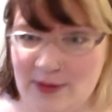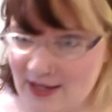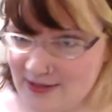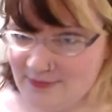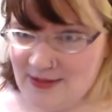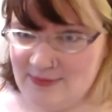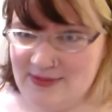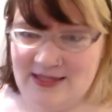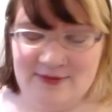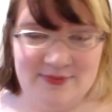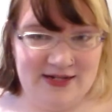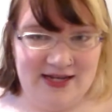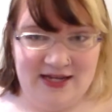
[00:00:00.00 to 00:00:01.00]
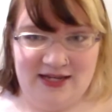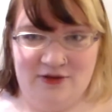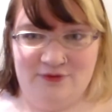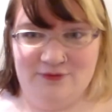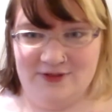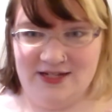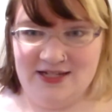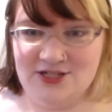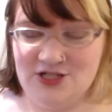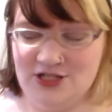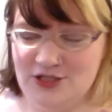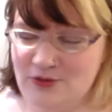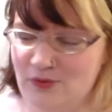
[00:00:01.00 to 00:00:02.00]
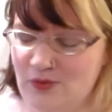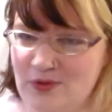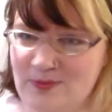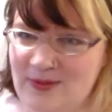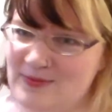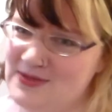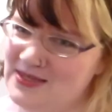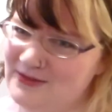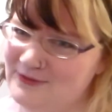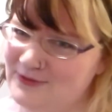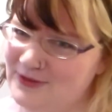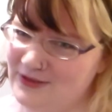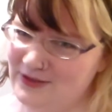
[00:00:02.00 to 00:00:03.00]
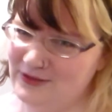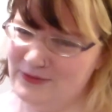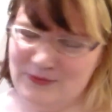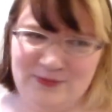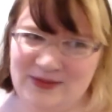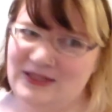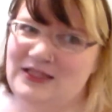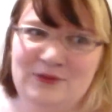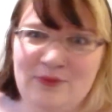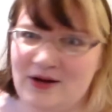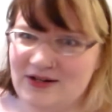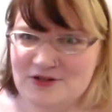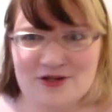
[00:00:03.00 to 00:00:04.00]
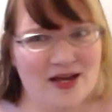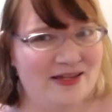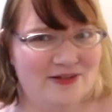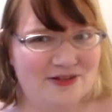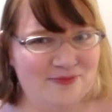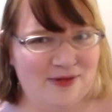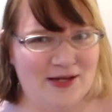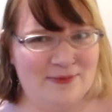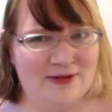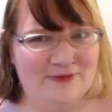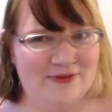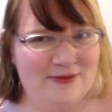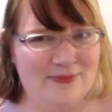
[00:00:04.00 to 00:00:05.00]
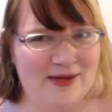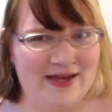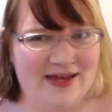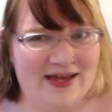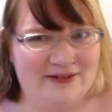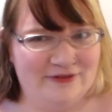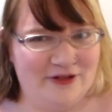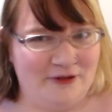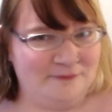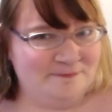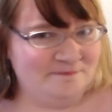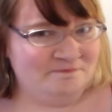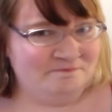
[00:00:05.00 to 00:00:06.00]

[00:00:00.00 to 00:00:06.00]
but maybe keep an eye out for next year, or maybe if you really want to try, you can buy them off eBay. I don't know.